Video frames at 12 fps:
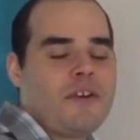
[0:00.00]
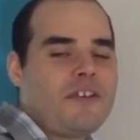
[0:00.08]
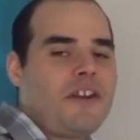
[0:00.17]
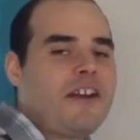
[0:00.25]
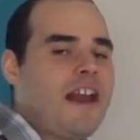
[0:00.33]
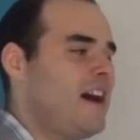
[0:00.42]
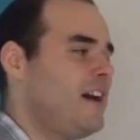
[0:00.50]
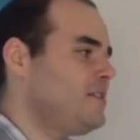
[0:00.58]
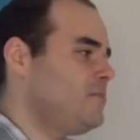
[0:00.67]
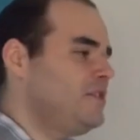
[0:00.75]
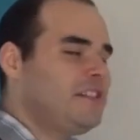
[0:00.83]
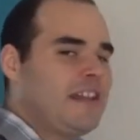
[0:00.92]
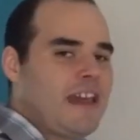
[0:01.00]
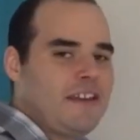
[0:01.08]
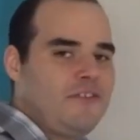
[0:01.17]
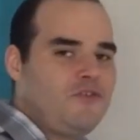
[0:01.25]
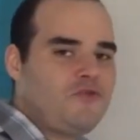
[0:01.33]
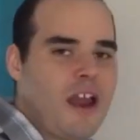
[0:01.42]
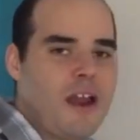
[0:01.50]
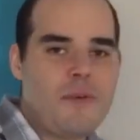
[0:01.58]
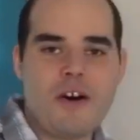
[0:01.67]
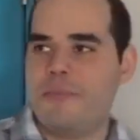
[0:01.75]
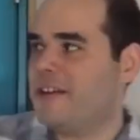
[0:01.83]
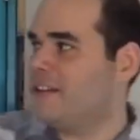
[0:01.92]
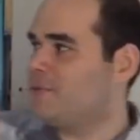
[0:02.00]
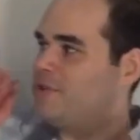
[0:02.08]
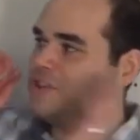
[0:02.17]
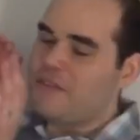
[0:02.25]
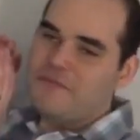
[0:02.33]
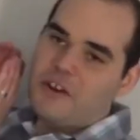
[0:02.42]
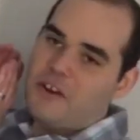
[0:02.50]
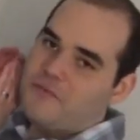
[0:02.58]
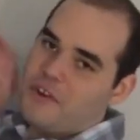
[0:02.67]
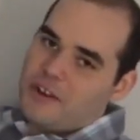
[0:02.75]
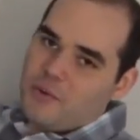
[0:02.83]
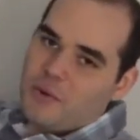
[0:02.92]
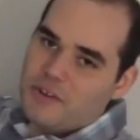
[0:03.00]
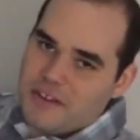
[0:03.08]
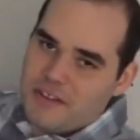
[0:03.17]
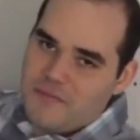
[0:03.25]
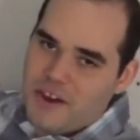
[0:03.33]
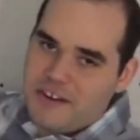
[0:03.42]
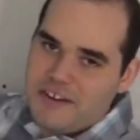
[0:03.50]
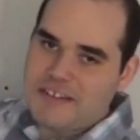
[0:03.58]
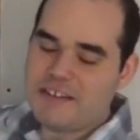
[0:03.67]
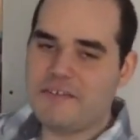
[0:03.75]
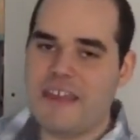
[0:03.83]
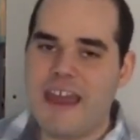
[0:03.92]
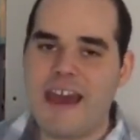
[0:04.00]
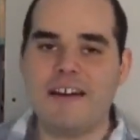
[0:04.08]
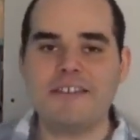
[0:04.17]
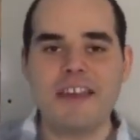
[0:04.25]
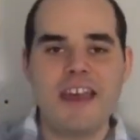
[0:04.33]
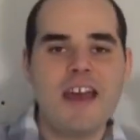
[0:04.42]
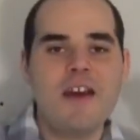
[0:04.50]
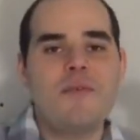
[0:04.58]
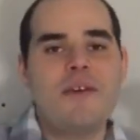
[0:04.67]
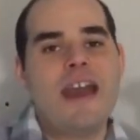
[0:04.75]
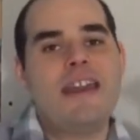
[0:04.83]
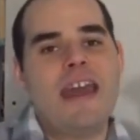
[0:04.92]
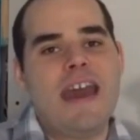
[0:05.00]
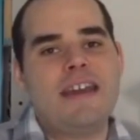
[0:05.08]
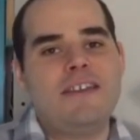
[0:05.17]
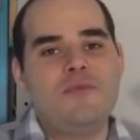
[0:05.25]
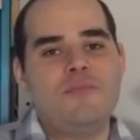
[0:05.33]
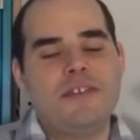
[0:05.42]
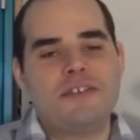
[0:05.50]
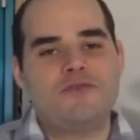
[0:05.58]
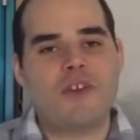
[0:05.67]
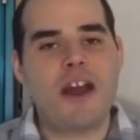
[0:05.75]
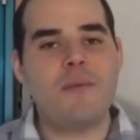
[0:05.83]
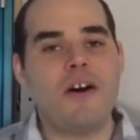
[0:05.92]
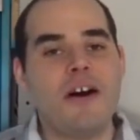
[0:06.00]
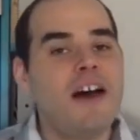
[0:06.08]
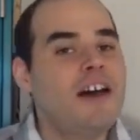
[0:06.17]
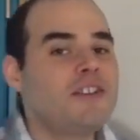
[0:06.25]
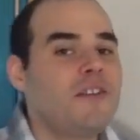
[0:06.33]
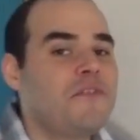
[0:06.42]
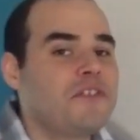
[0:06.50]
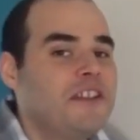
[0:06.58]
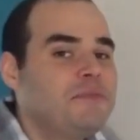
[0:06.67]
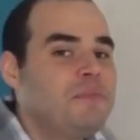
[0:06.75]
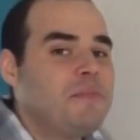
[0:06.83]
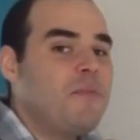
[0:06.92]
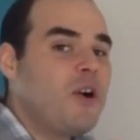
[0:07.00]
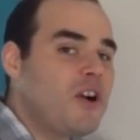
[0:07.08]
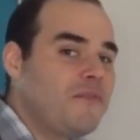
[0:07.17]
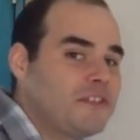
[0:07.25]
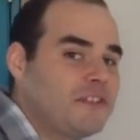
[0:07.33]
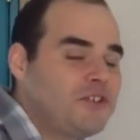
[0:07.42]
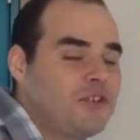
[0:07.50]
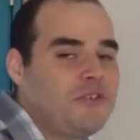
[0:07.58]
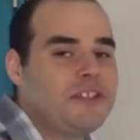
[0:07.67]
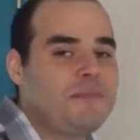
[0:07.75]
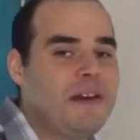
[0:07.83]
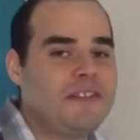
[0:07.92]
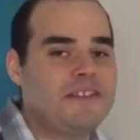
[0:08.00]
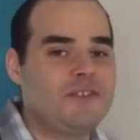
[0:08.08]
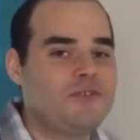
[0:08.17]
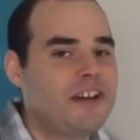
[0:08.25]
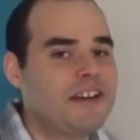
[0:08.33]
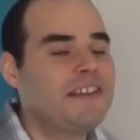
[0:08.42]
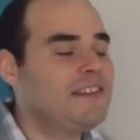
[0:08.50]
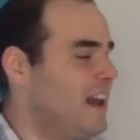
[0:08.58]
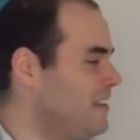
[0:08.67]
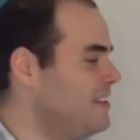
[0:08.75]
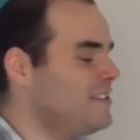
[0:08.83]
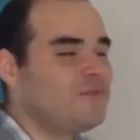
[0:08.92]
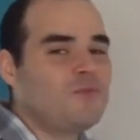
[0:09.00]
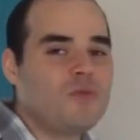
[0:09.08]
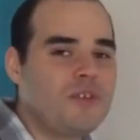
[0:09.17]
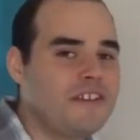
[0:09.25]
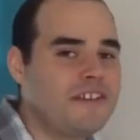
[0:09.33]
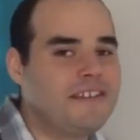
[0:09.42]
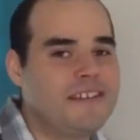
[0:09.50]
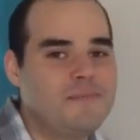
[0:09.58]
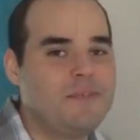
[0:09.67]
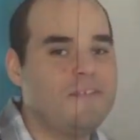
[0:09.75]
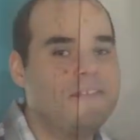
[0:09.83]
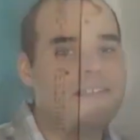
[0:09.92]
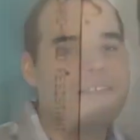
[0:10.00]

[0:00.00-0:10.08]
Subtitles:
working on our house. We just added new drywall because we shifted our front door to the very center of the house. We had to add a new piece of drywall. So I figured this would be perfect to show this method. So check this out. This is really simple.